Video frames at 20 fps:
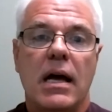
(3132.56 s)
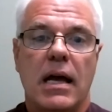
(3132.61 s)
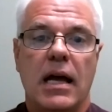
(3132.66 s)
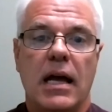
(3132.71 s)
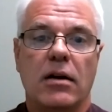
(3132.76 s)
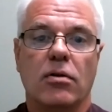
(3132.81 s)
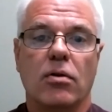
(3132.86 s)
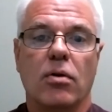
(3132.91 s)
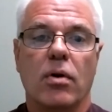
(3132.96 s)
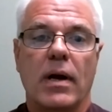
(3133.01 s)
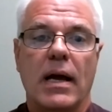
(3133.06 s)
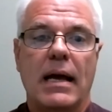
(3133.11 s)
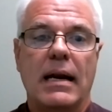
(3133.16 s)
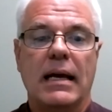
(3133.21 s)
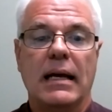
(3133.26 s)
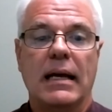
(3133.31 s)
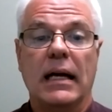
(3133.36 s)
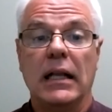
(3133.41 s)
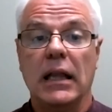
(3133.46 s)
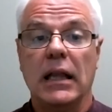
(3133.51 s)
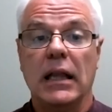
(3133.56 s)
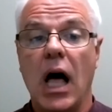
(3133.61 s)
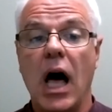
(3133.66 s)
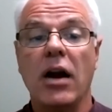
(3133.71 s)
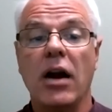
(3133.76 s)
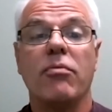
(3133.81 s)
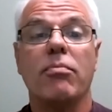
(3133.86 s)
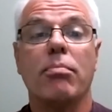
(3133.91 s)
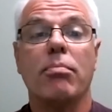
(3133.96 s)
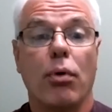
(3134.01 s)
in creating a
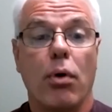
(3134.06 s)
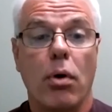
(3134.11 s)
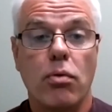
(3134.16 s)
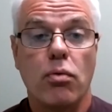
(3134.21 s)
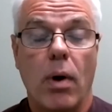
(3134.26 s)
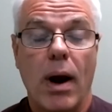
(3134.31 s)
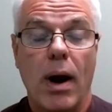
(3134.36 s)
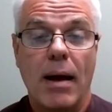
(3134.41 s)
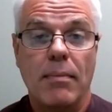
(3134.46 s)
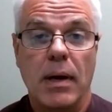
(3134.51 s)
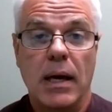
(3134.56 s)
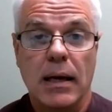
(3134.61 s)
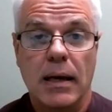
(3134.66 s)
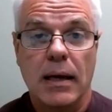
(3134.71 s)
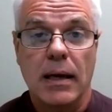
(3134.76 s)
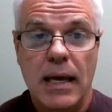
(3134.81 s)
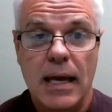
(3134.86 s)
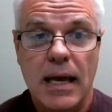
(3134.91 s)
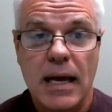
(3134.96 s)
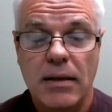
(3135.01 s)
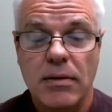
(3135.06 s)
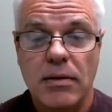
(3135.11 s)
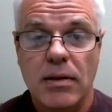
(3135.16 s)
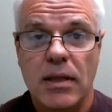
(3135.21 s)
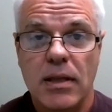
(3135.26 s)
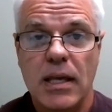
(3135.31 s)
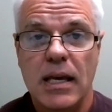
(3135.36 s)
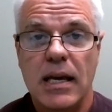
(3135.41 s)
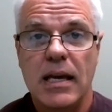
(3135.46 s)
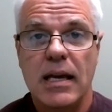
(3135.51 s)
lot of programming
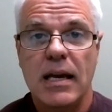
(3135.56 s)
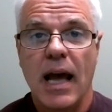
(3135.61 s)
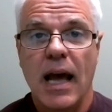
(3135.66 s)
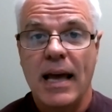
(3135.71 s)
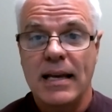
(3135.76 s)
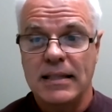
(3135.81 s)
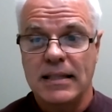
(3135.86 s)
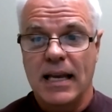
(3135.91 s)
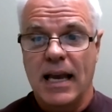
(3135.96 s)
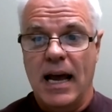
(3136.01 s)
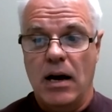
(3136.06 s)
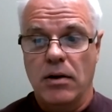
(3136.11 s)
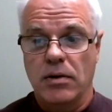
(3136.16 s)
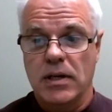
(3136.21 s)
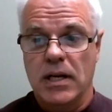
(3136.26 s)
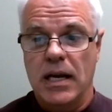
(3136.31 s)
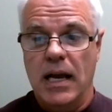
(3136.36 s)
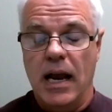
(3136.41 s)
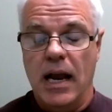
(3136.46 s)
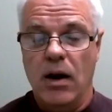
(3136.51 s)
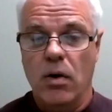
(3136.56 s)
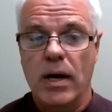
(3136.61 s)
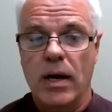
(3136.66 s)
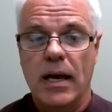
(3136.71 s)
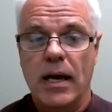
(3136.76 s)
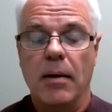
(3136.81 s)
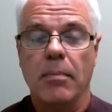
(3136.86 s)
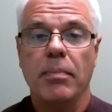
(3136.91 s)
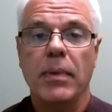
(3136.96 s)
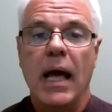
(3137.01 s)
in the Hays County
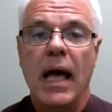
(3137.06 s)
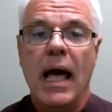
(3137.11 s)
area.